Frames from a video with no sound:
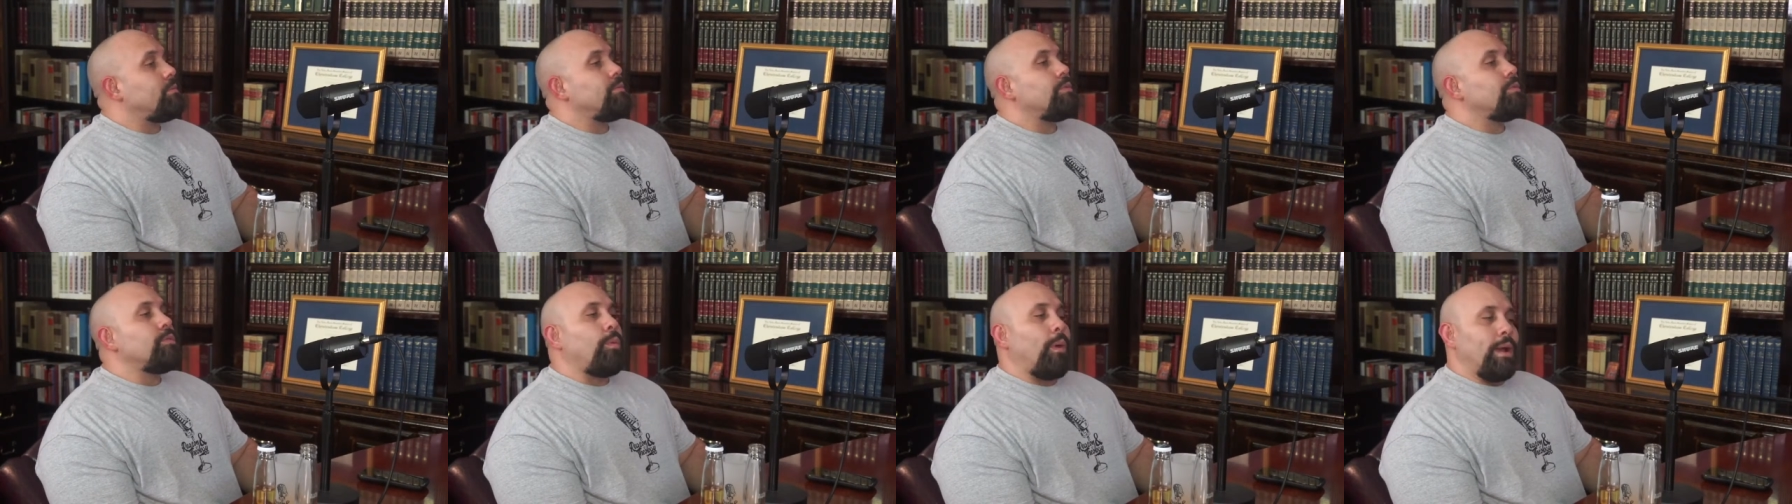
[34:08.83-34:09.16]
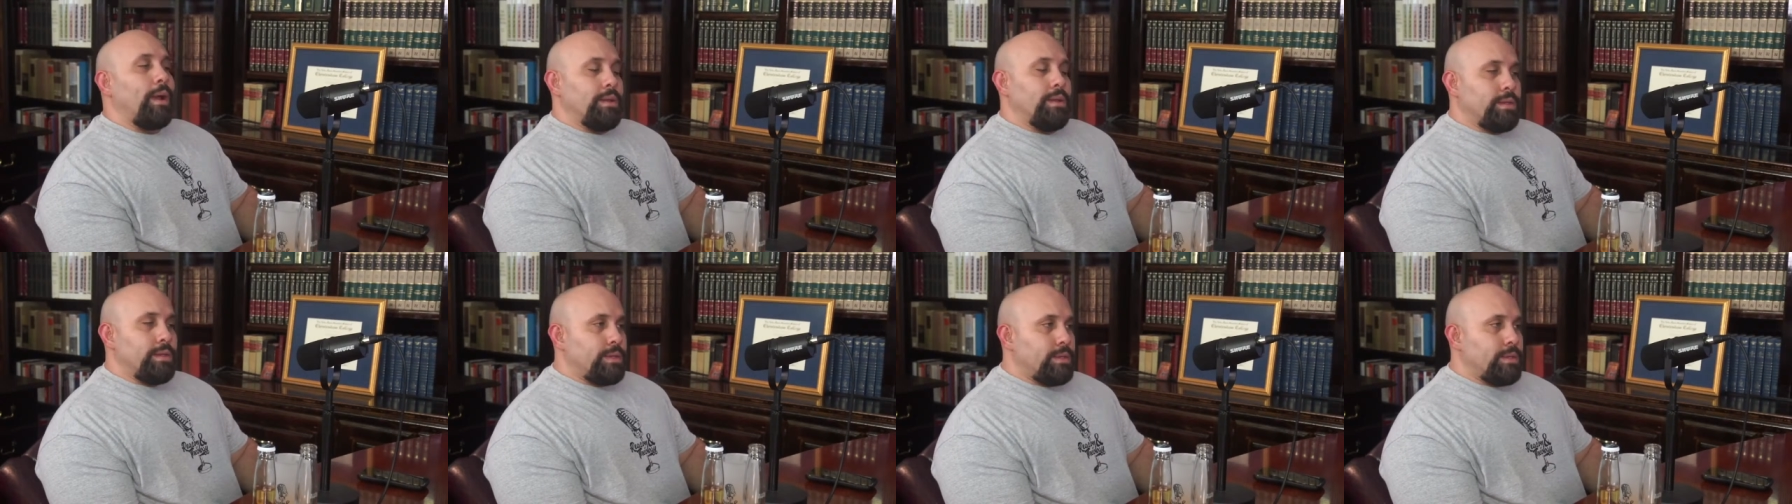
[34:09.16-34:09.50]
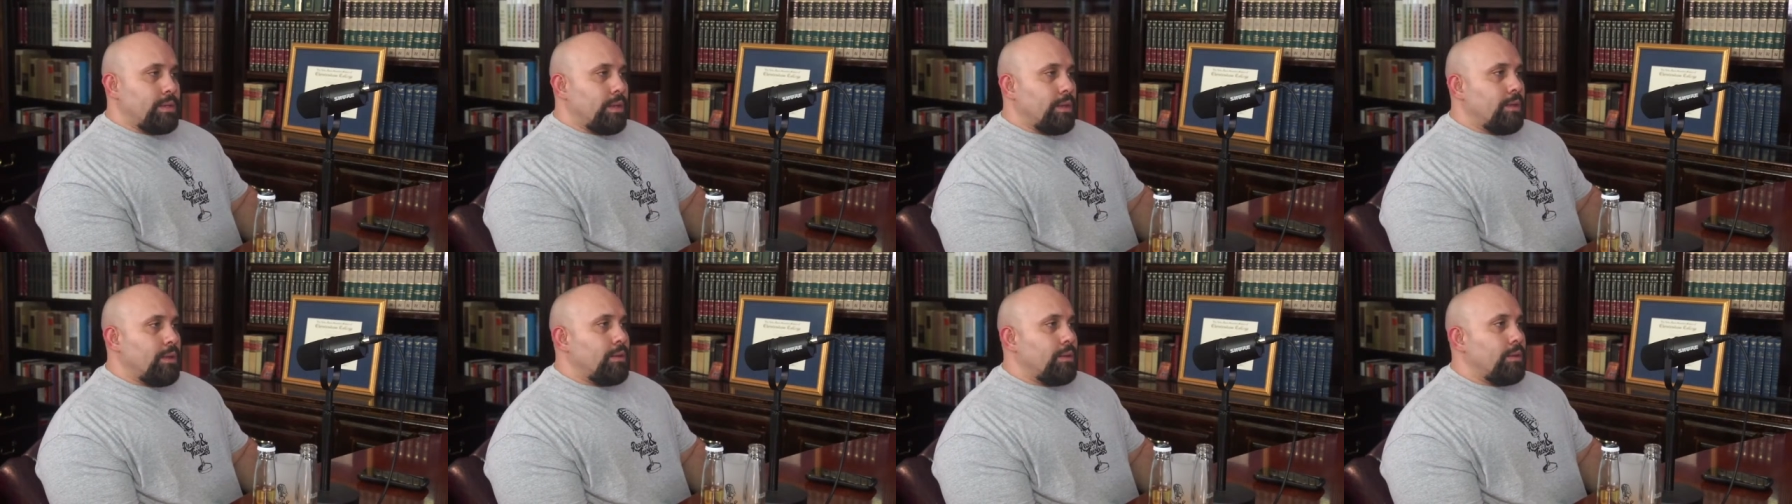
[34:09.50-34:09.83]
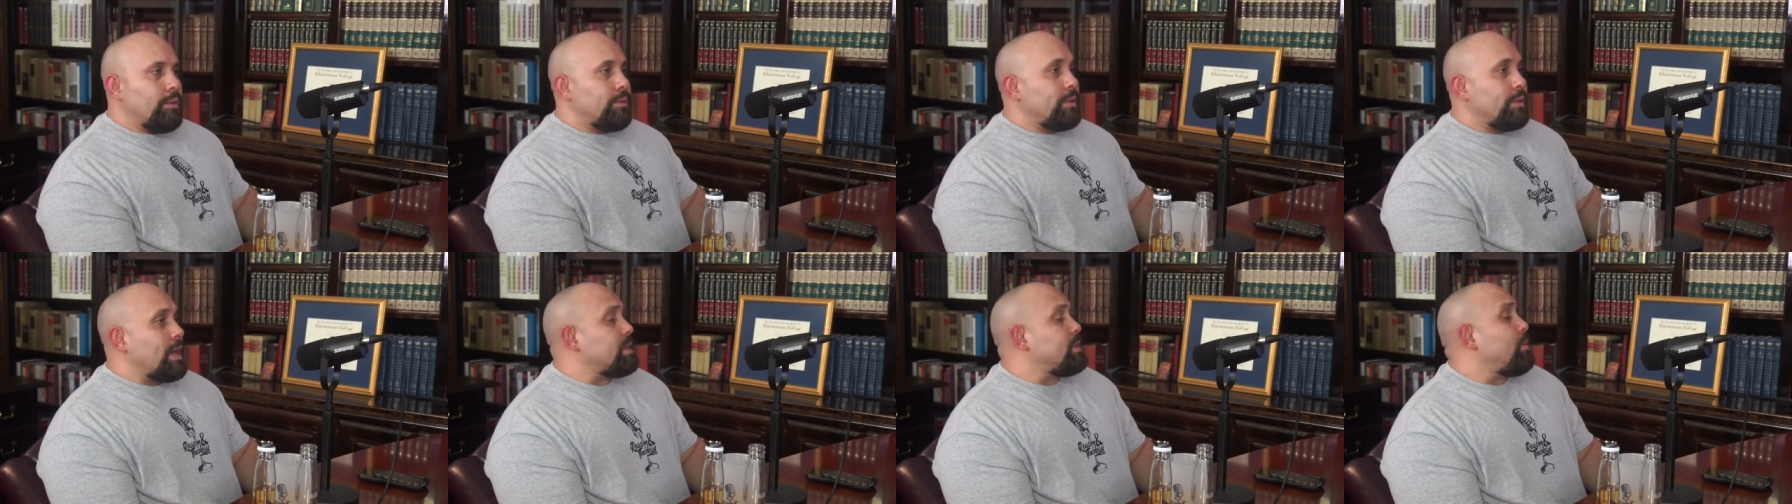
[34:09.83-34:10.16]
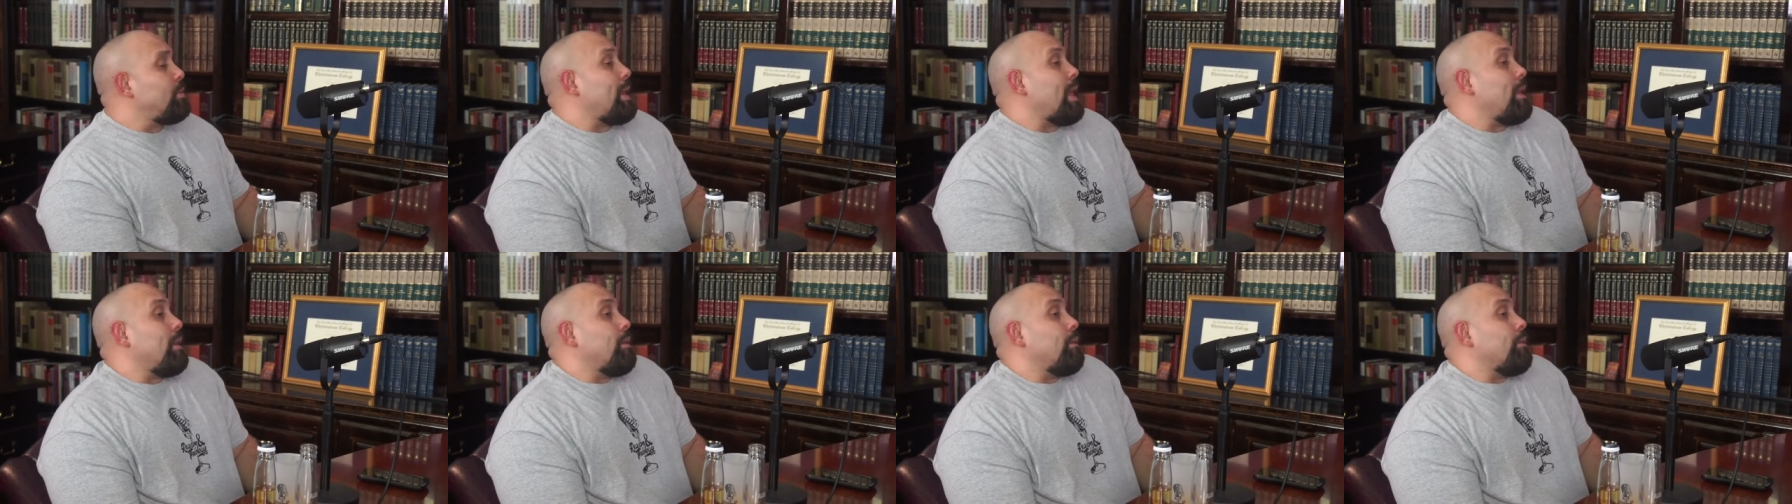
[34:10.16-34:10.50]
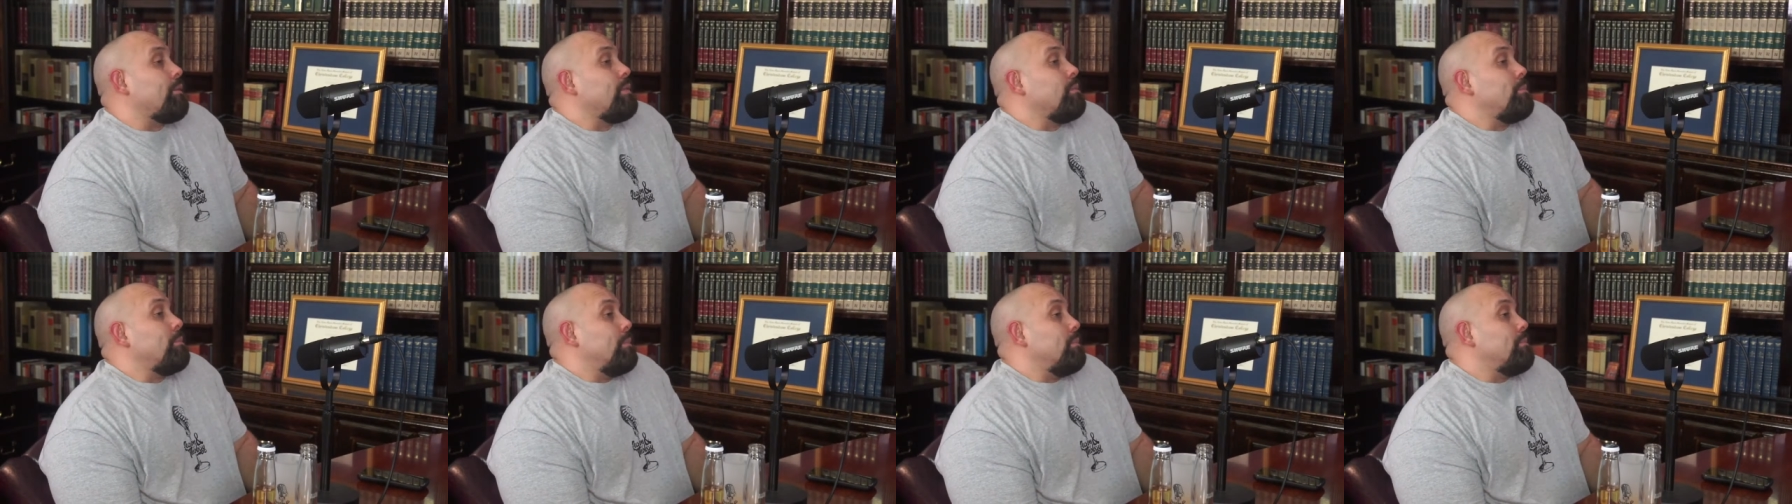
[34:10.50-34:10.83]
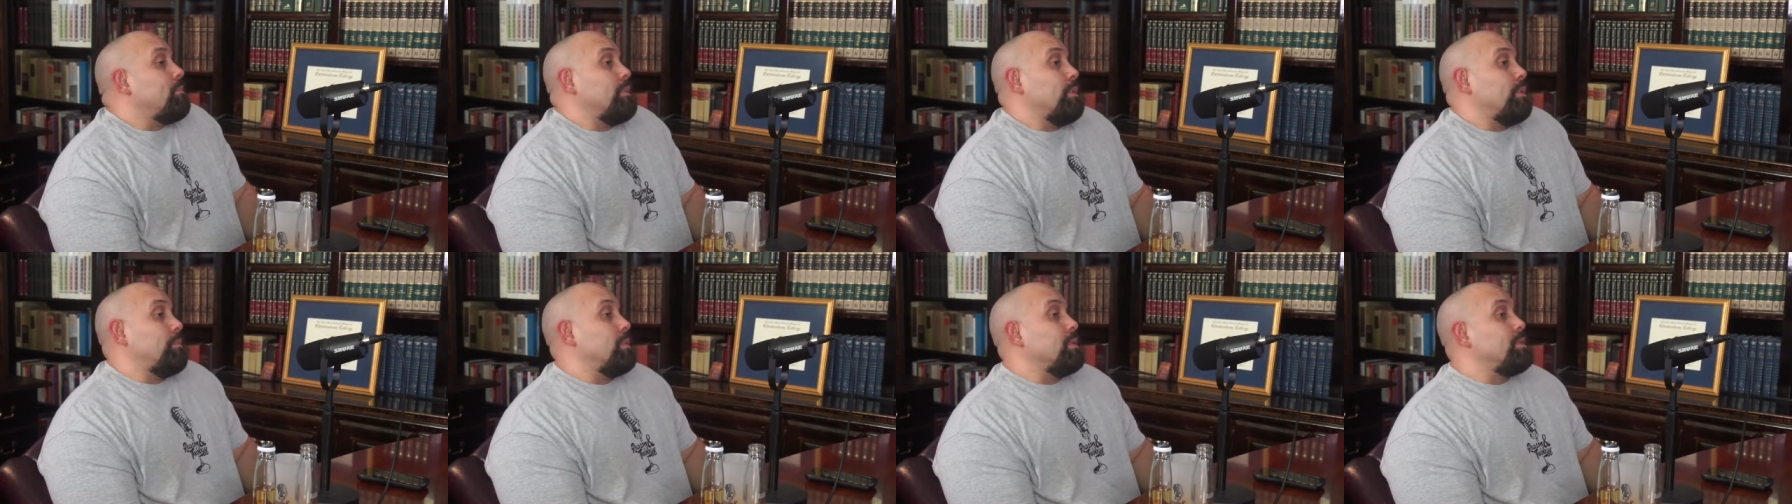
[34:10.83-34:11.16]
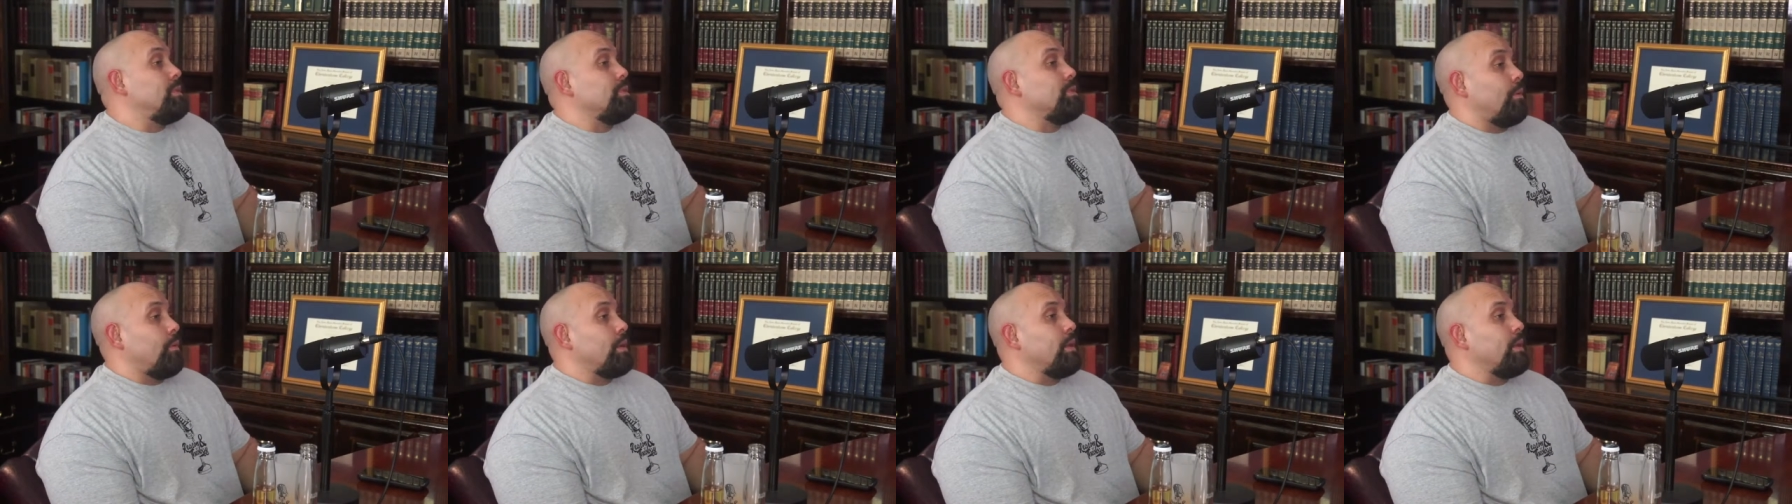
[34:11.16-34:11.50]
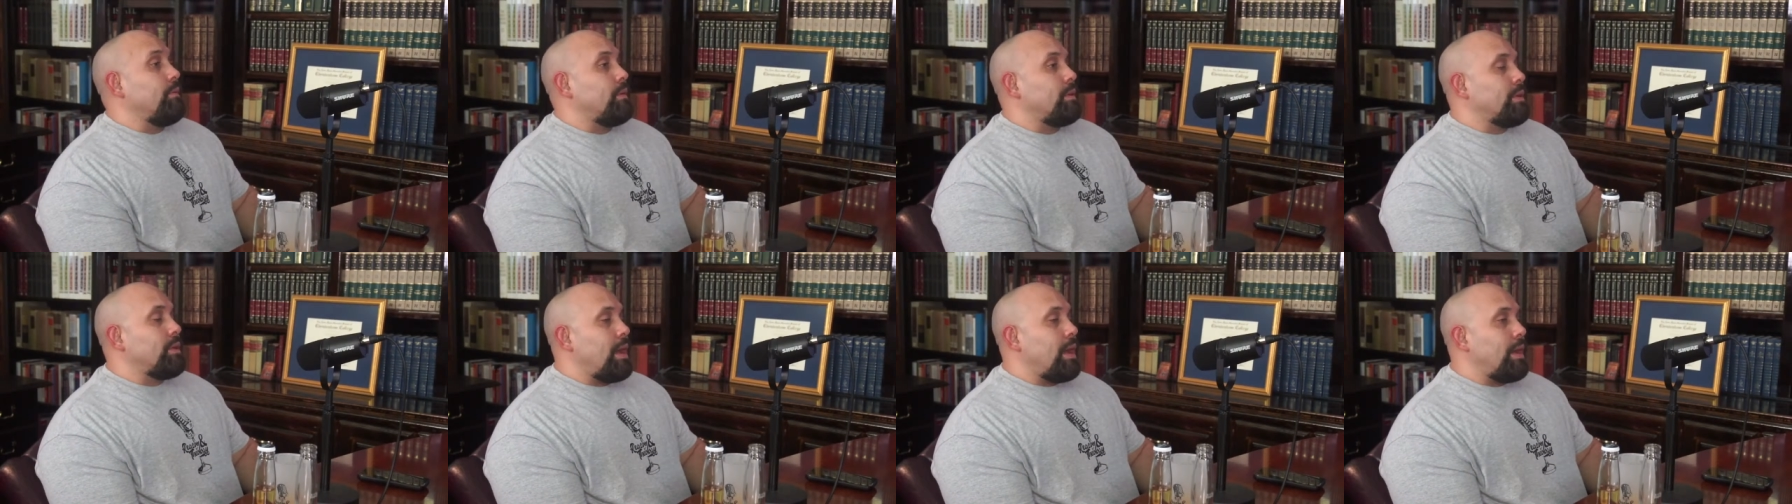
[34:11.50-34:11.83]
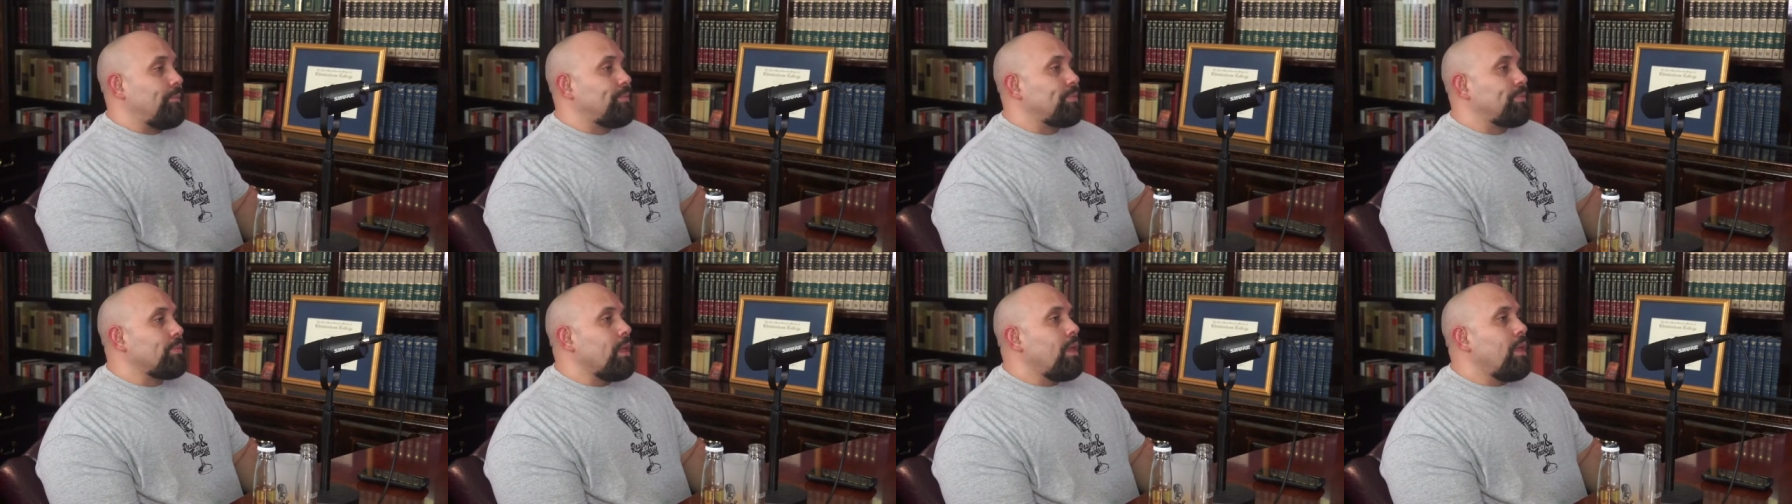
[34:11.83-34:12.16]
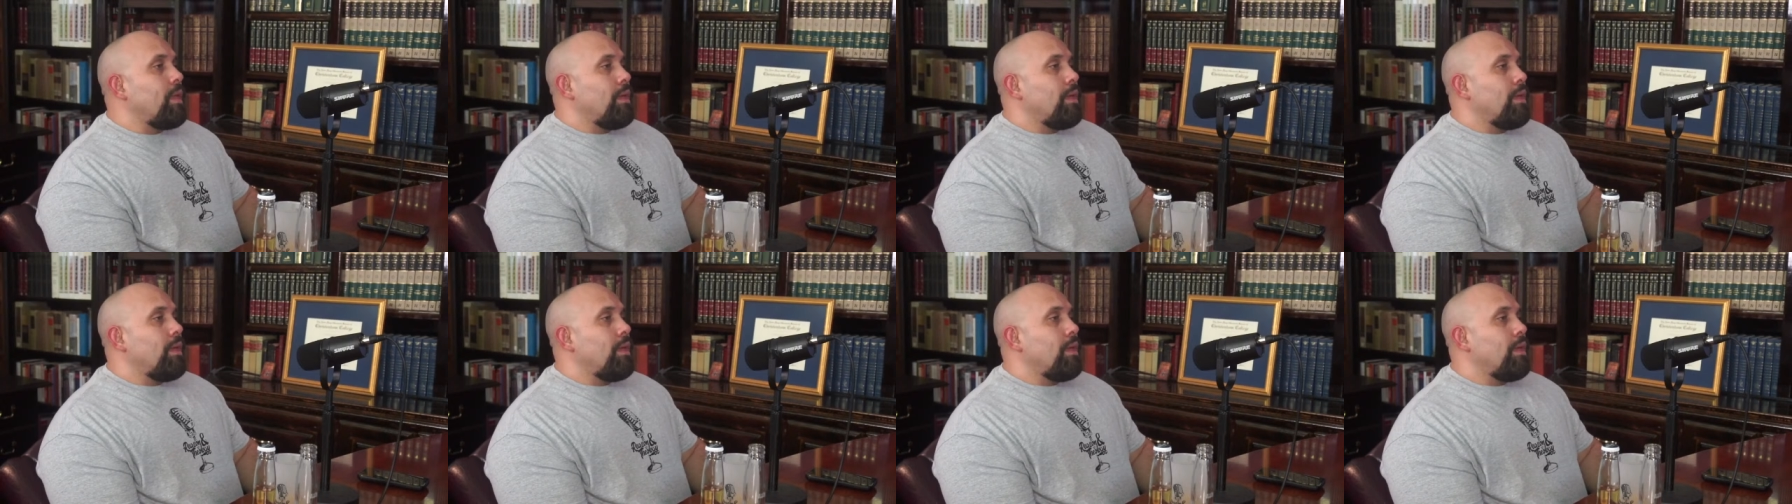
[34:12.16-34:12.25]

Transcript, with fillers: twice. That's what I hear the, right. the majority of the time right.